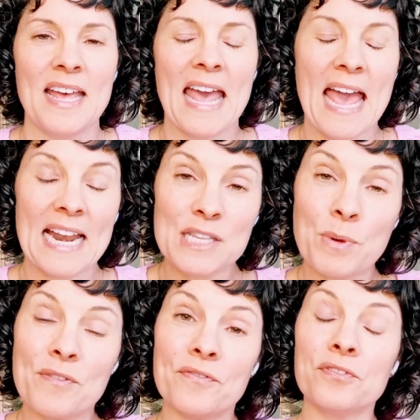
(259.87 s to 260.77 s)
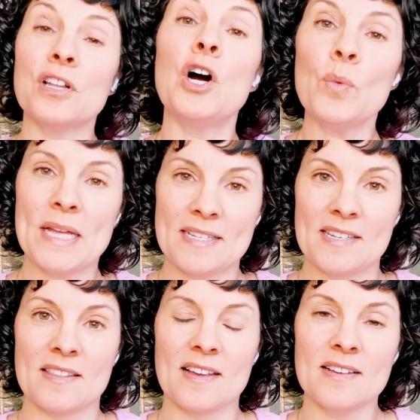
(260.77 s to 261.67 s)
And as we flow
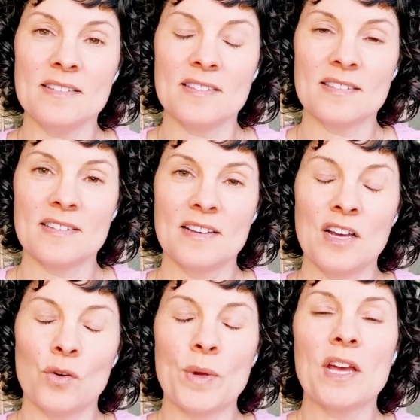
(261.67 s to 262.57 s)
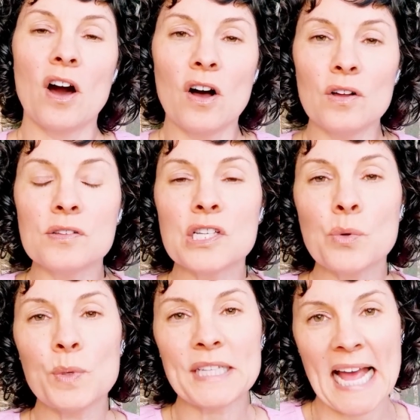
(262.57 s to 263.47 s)
into this, we also
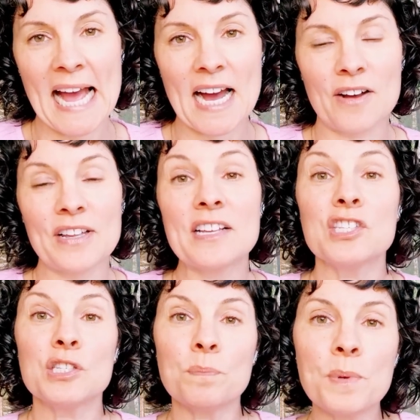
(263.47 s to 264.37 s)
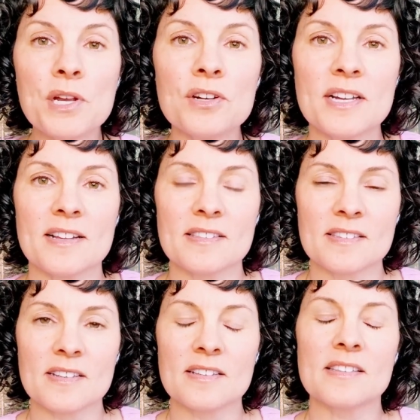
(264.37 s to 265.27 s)
will have
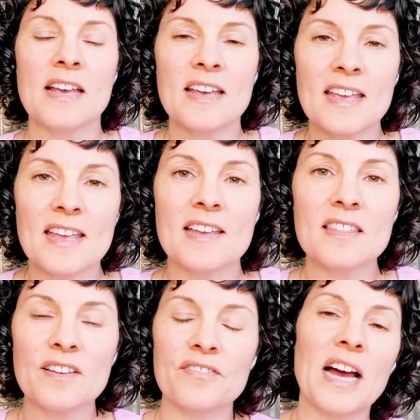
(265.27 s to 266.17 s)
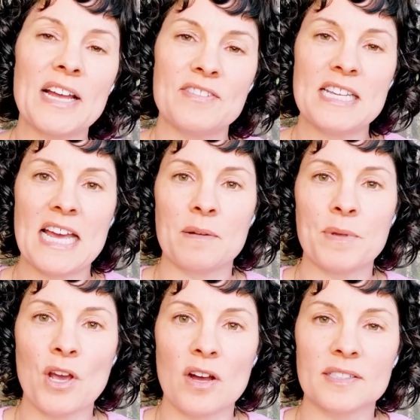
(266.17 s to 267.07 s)
experiences in the 5D and
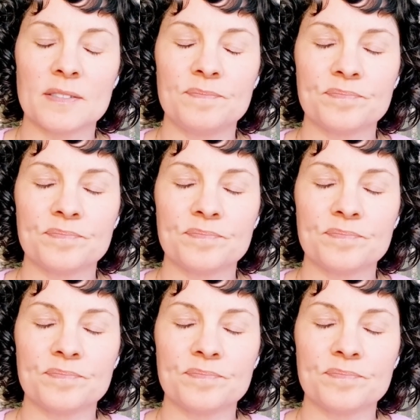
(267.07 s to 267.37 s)
beyond.